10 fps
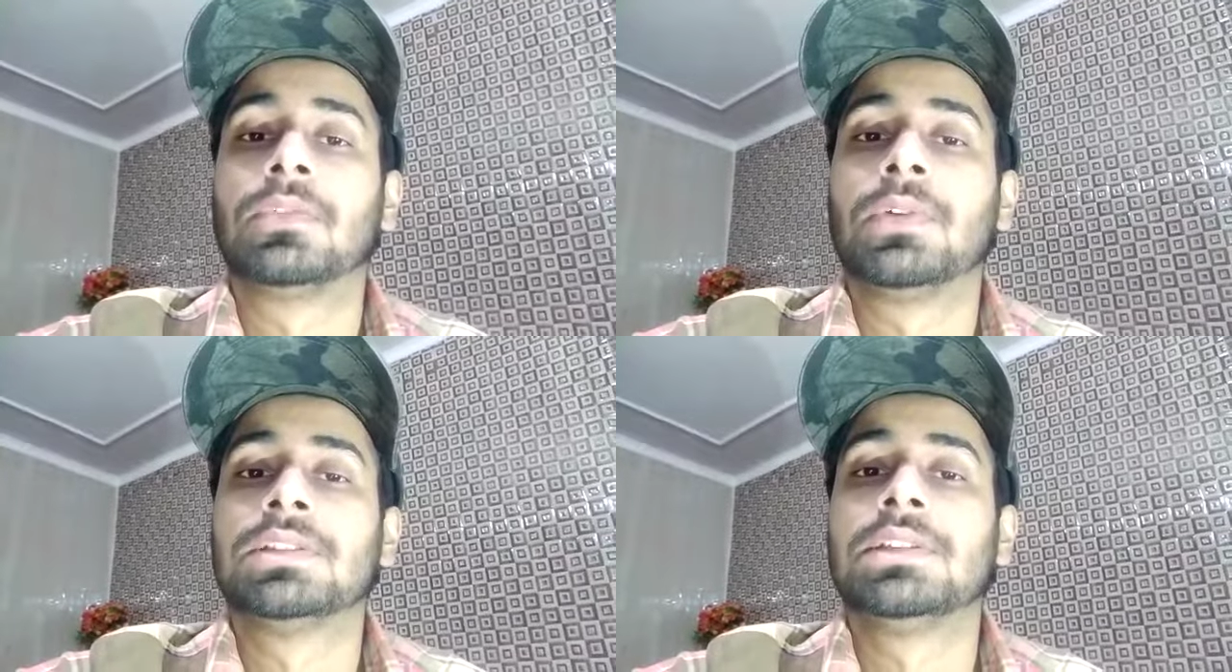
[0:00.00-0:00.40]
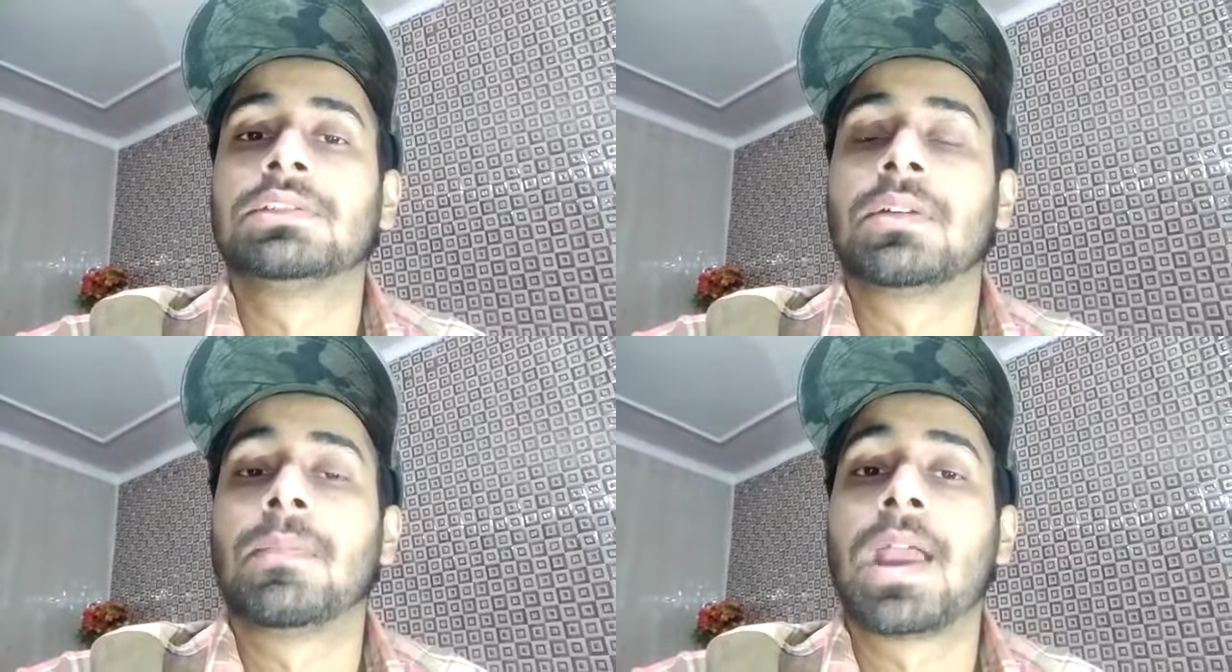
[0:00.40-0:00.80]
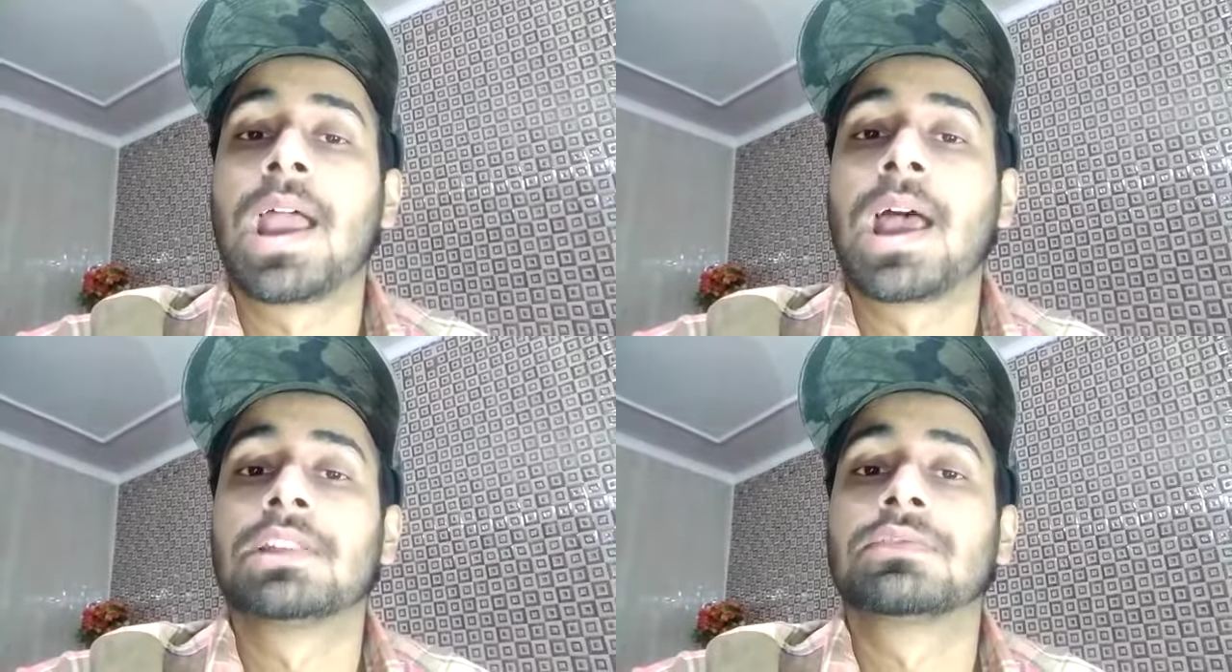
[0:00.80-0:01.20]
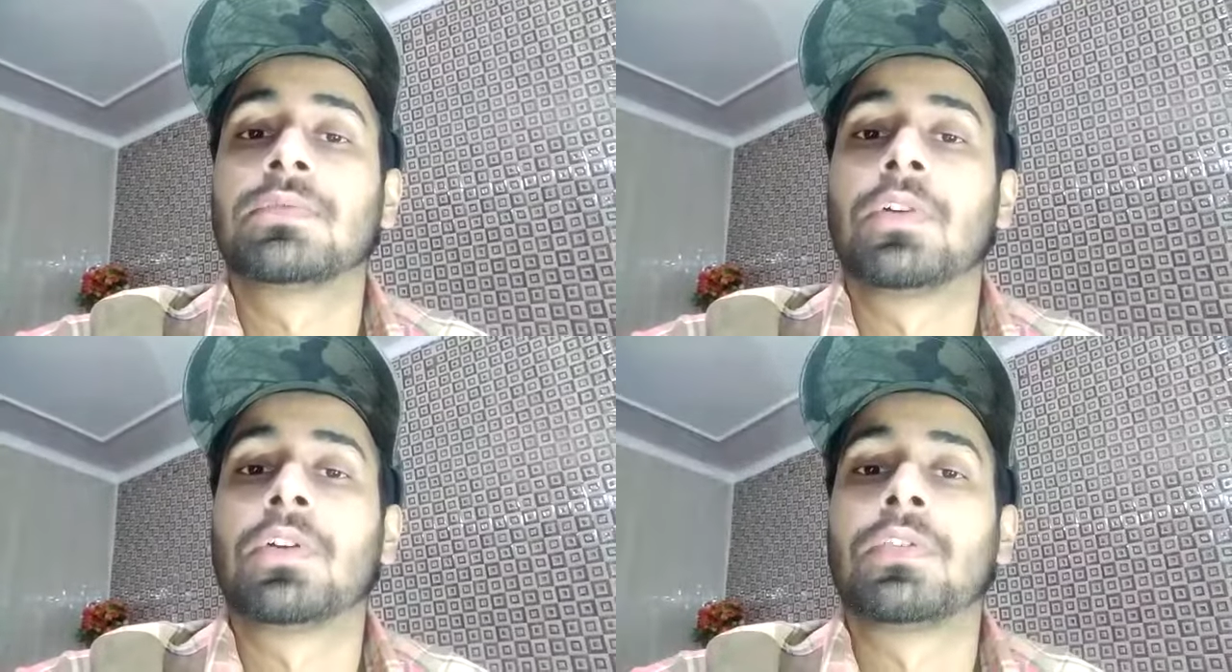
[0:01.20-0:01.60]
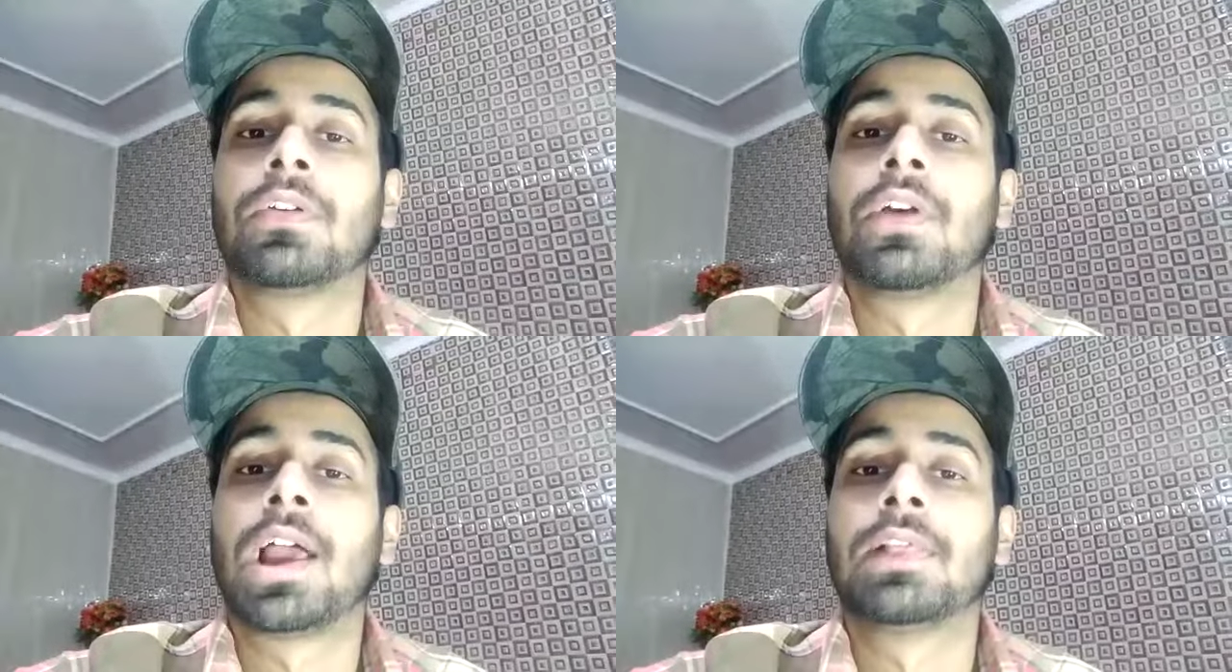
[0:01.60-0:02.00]
raising some hands for the
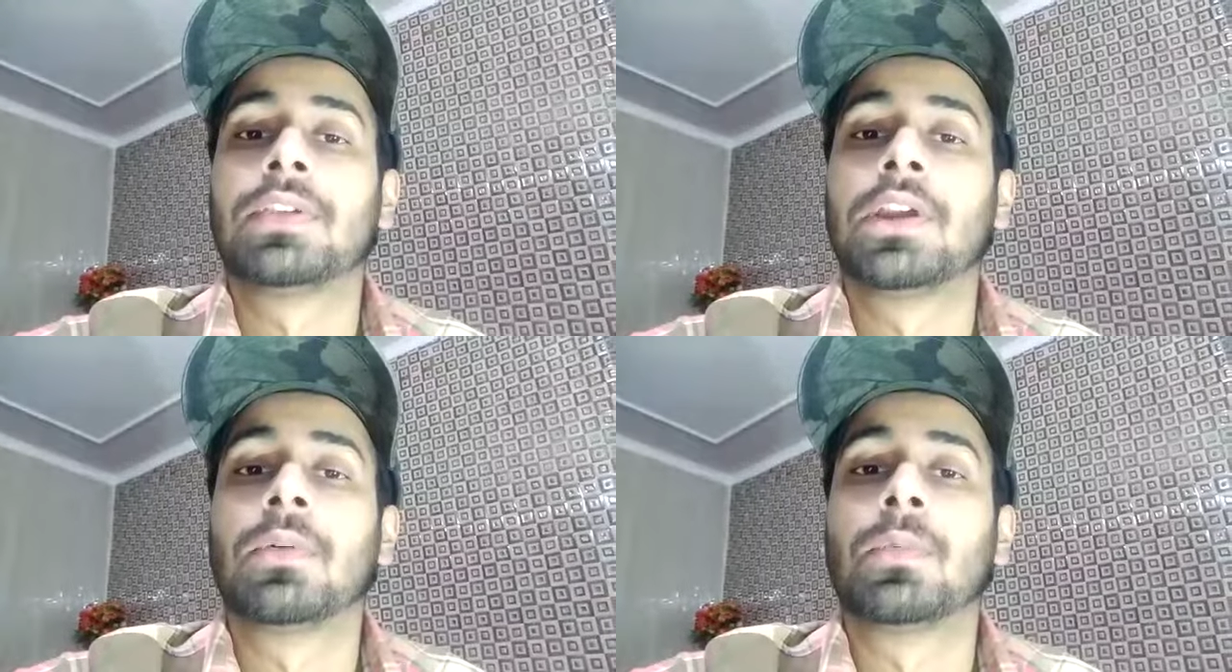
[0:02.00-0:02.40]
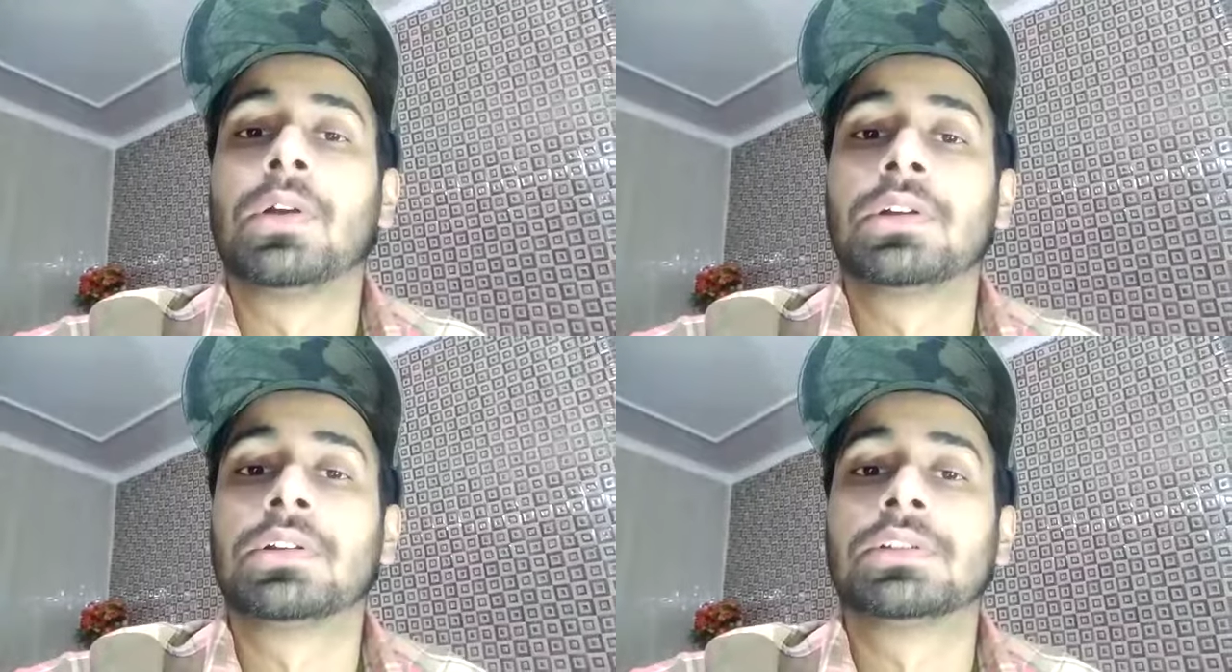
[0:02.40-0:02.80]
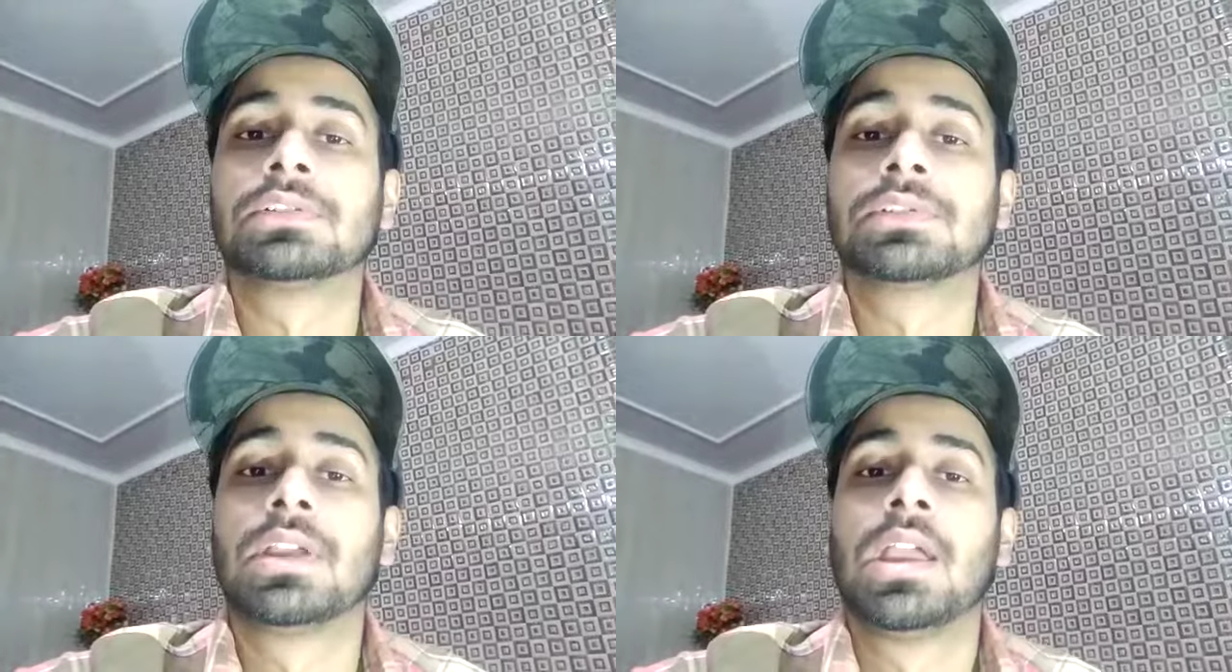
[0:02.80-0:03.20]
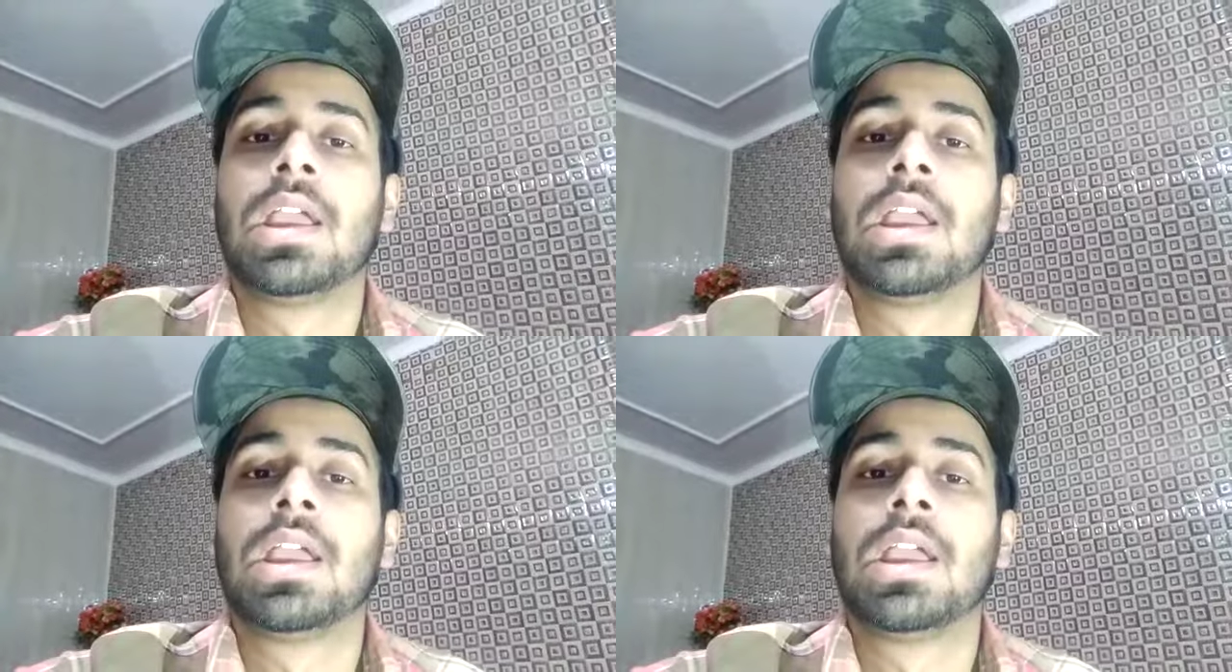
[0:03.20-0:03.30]
healthcare workers,